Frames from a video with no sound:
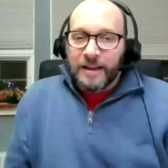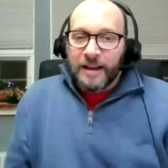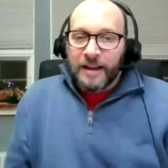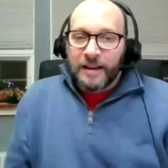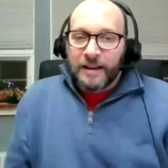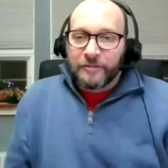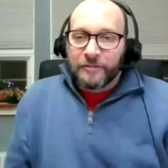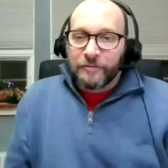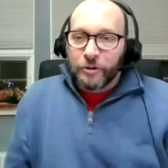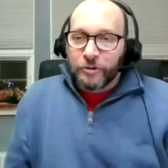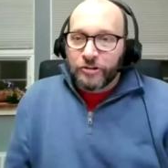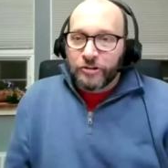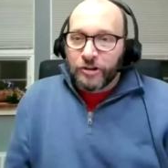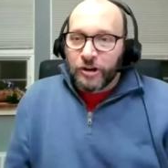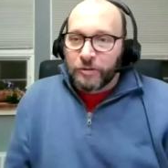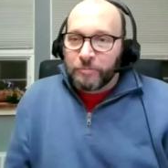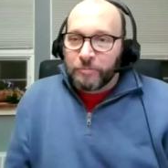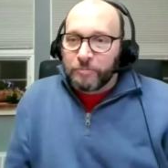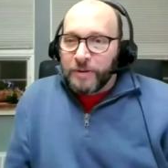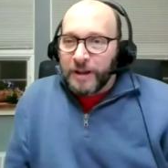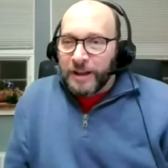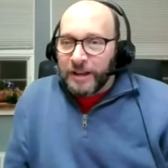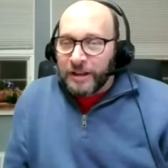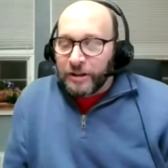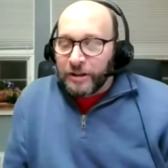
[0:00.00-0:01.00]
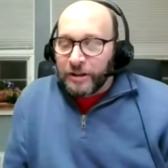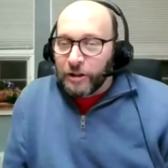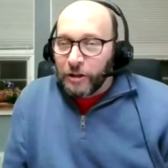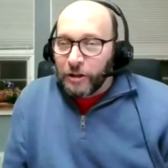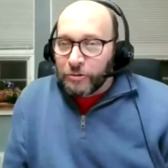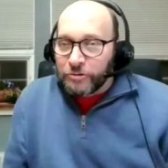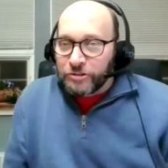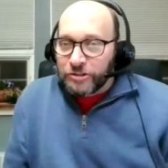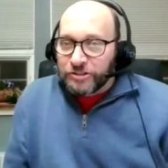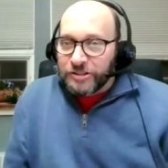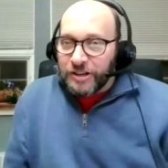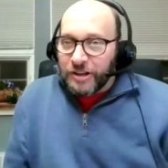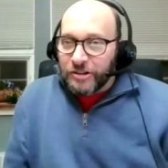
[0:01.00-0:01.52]
And if folks aren't paying
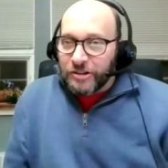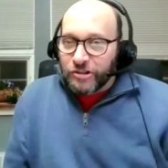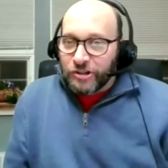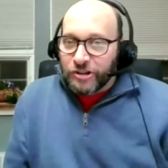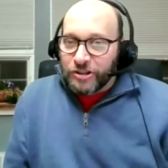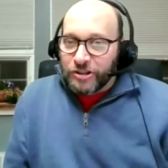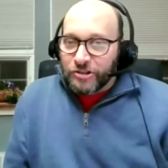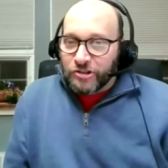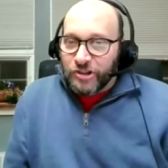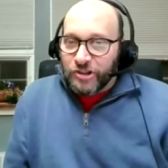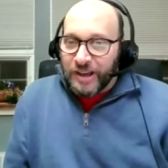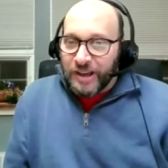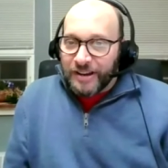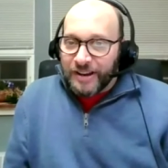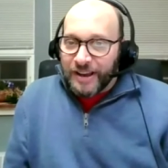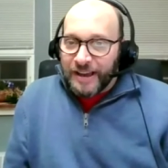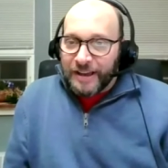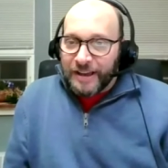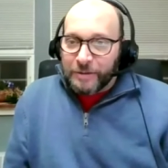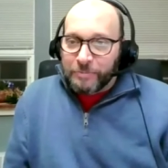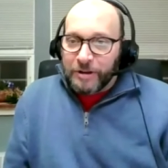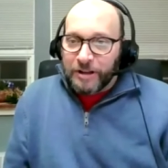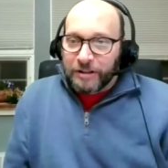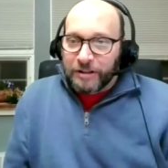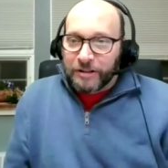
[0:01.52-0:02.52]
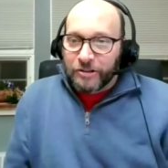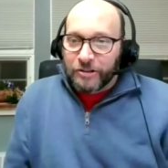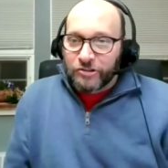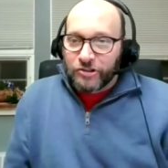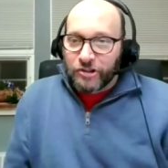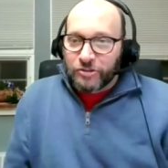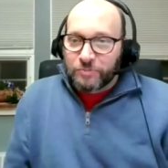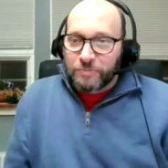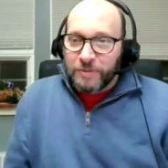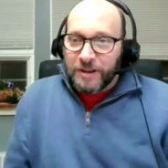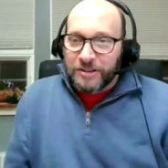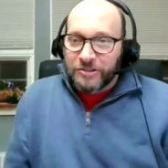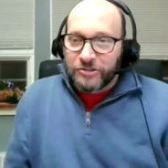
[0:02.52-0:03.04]
close attention to the chat, Annabelle has
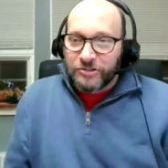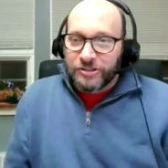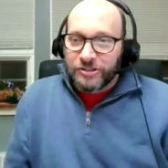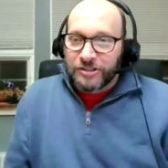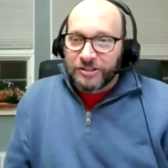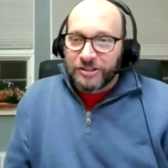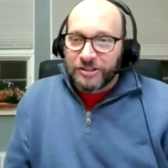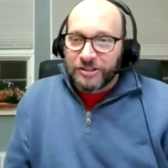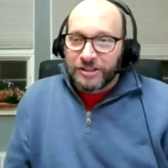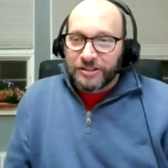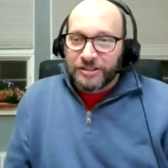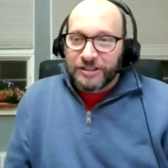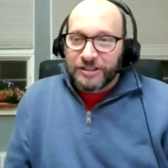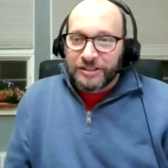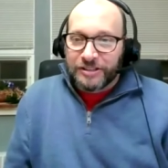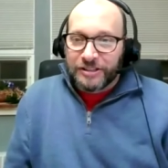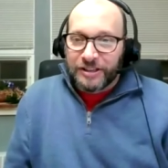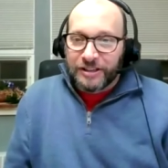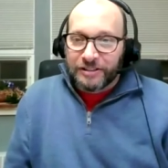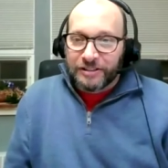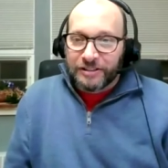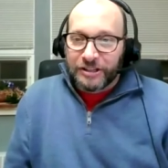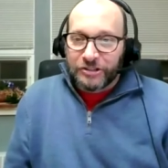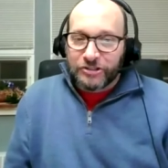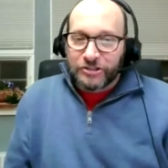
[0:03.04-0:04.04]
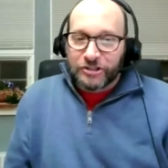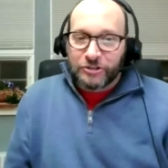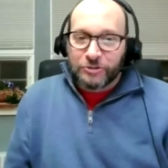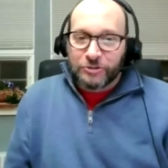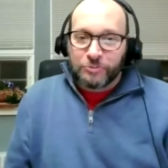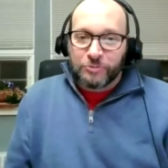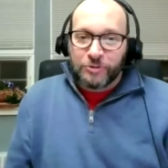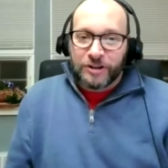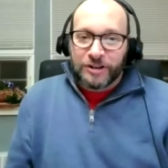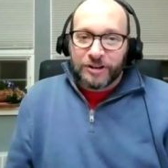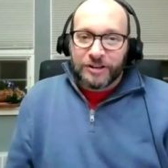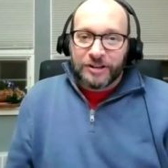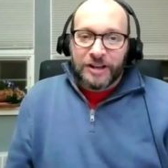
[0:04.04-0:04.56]
just pasted in the uh, link
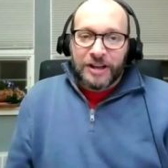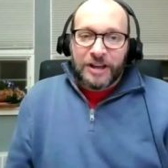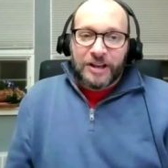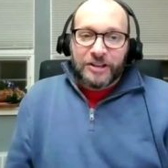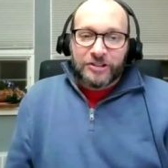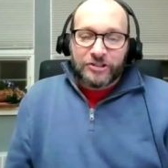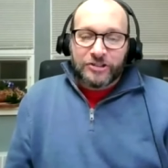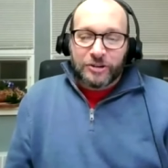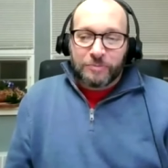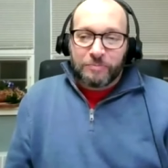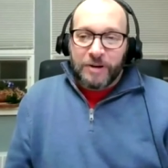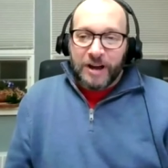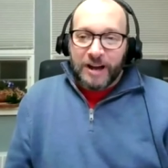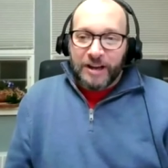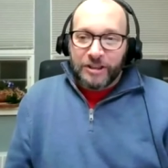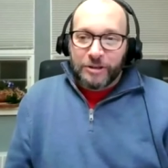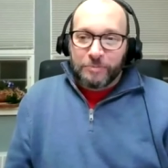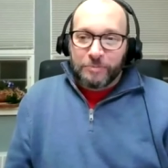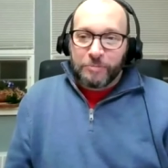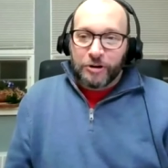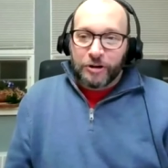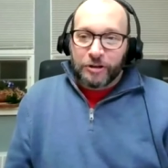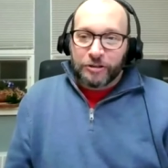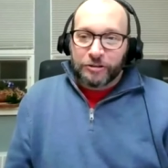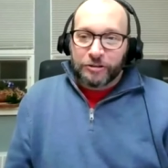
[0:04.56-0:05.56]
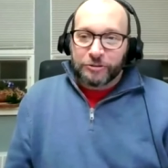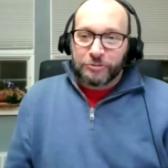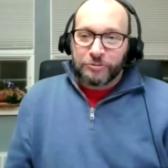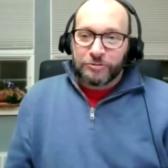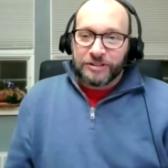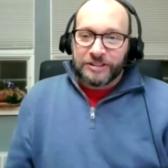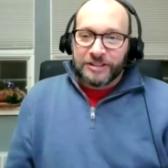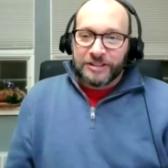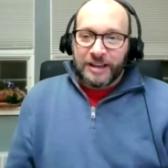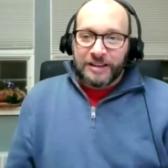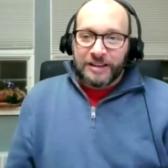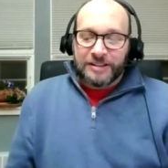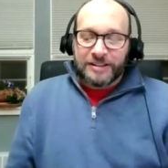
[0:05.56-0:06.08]
to uh, to buy the book through
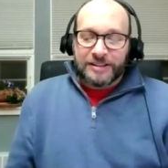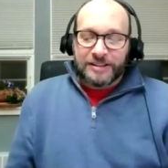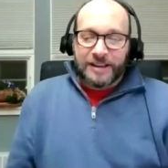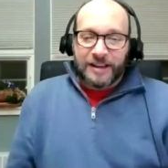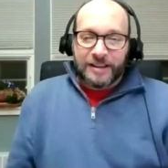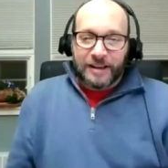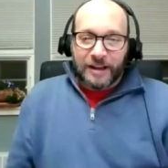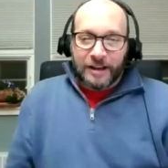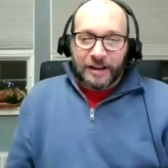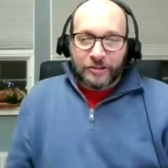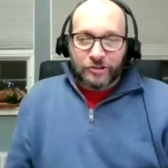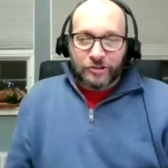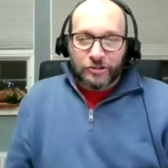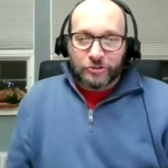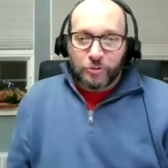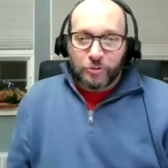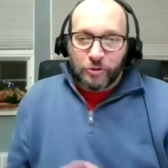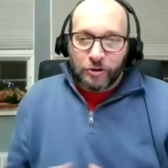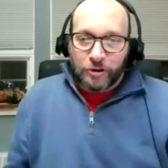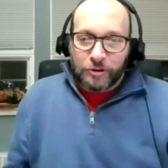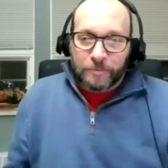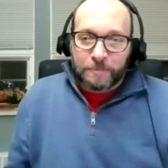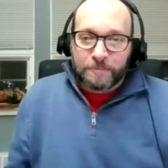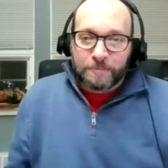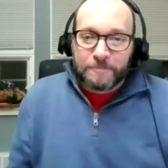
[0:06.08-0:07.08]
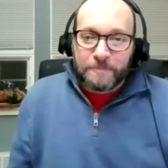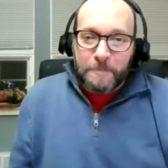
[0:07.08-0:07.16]
the A D K X store.